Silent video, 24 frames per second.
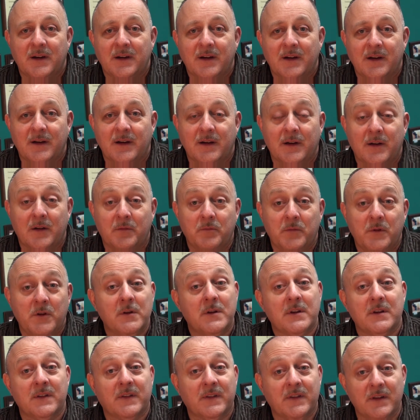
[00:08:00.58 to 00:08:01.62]
um,
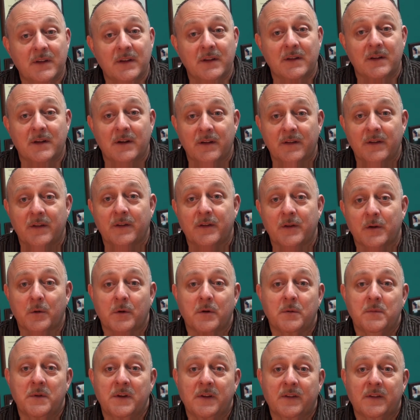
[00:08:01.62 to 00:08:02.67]
you can see there that there
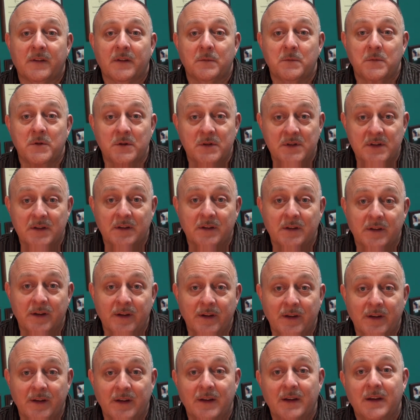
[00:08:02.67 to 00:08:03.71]
would be some
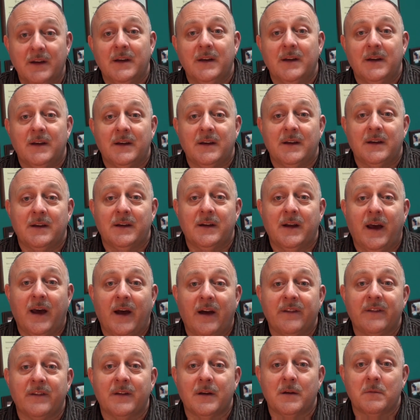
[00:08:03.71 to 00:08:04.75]
utility in
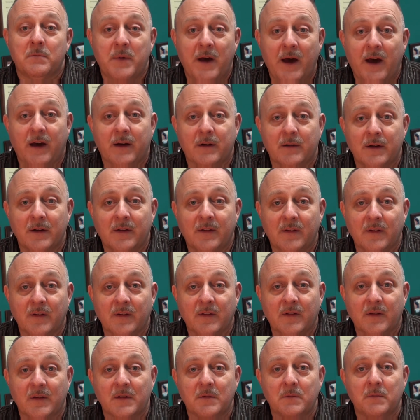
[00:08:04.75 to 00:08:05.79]
having a battery
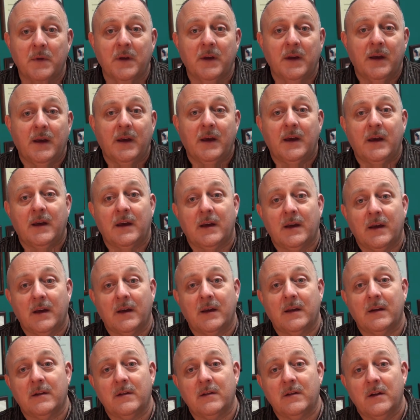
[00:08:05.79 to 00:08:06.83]
system
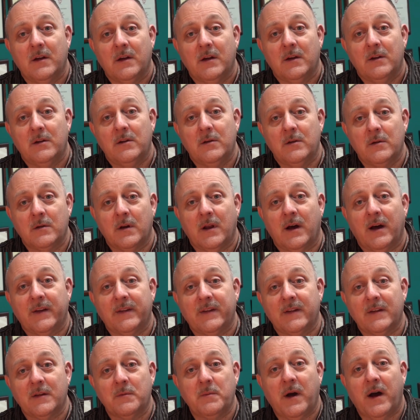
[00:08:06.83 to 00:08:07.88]
and
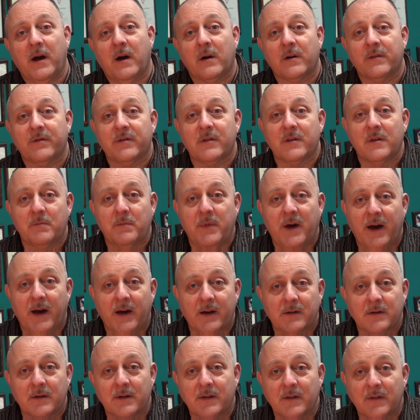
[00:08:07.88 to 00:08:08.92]
utilizing the power from the
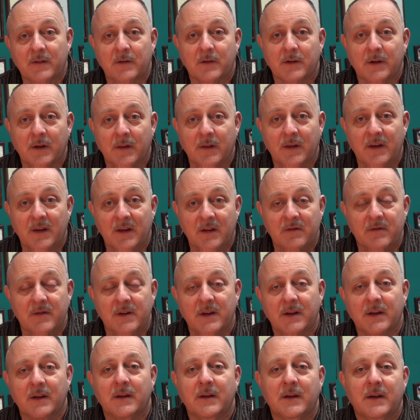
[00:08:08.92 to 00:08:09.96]
batteries during the
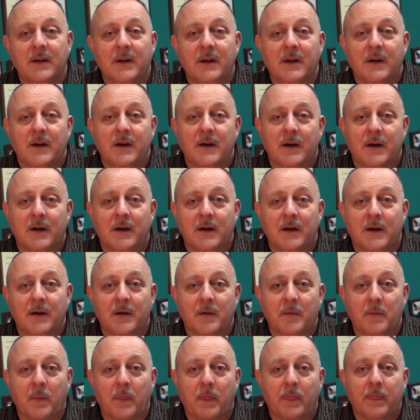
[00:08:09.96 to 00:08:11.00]
evening.
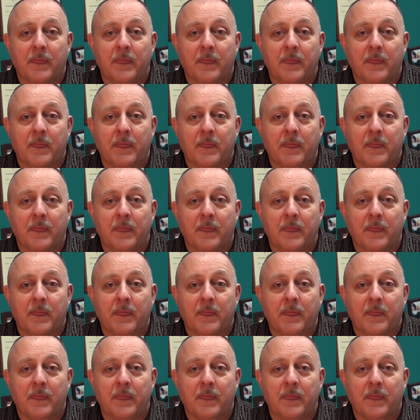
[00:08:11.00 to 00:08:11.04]
Um,